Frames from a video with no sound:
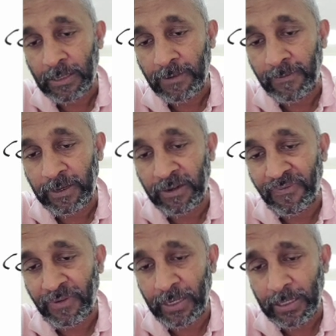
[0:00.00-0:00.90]
We
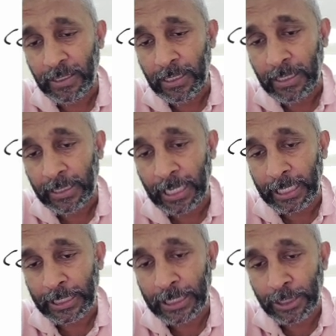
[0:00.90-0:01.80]
refer that
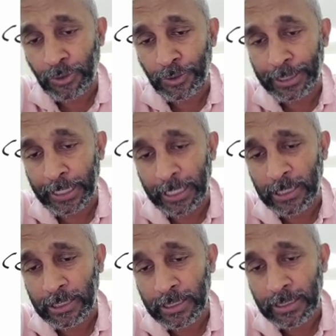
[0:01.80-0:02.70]
as
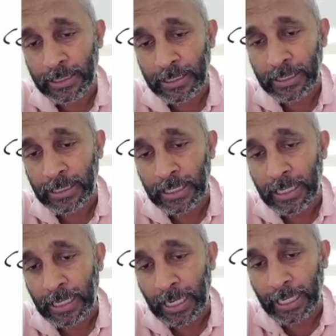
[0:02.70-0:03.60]
associates,
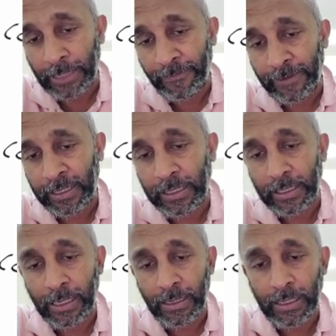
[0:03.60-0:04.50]
and we
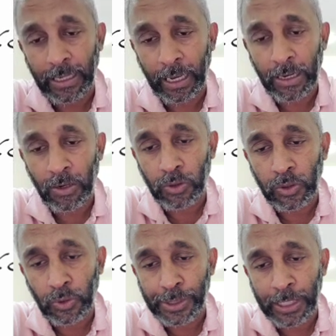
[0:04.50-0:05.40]
account
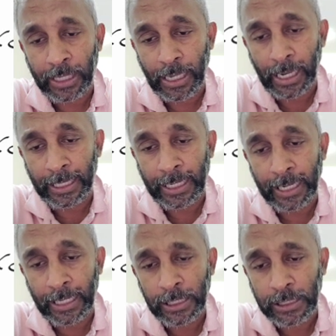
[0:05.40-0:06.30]
using
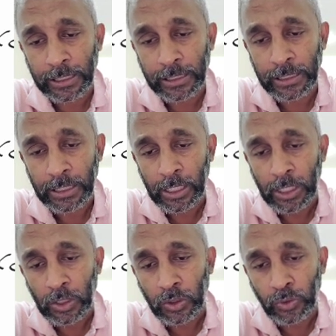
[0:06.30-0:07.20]
IAS
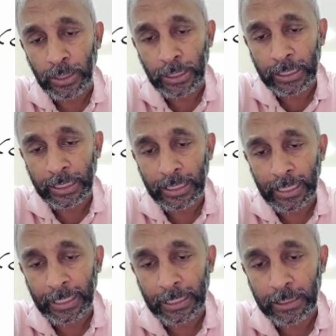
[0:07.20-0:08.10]
28,